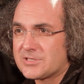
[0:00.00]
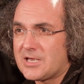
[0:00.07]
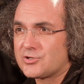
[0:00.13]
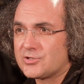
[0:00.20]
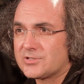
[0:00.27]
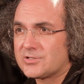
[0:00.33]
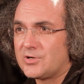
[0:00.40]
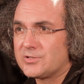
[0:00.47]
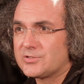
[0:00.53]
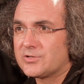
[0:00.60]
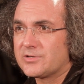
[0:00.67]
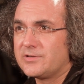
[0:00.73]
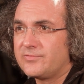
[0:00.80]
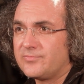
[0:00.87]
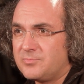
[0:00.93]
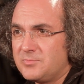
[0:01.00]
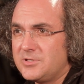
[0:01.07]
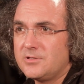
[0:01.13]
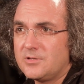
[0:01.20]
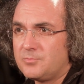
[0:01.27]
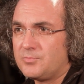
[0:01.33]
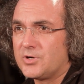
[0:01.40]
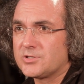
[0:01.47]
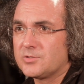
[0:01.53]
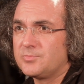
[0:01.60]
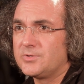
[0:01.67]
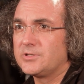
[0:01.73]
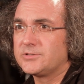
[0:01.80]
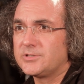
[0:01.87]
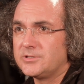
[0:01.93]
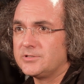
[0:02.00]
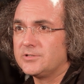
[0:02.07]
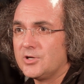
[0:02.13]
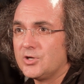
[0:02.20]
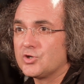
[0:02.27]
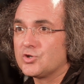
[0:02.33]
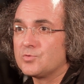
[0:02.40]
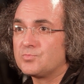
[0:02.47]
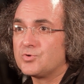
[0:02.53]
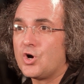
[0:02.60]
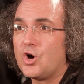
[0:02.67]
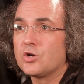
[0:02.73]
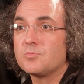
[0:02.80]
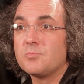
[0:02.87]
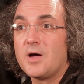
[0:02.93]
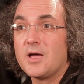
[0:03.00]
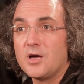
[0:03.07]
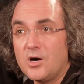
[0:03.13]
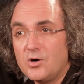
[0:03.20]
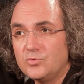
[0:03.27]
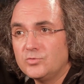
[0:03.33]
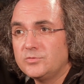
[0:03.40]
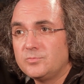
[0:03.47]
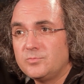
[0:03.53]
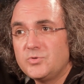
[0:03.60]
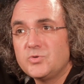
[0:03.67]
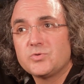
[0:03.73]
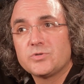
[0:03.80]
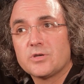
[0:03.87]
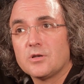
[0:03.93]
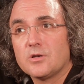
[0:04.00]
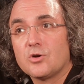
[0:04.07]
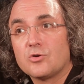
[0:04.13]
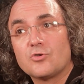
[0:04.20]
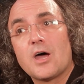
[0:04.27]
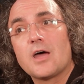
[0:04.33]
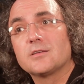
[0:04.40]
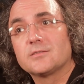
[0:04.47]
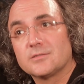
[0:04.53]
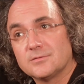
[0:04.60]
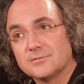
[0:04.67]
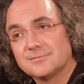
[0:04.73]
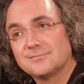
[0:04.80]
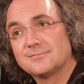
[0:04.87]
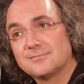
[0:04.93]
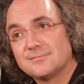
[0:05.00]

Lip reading: sessions also give me the possibility to broaden my own musical horizon.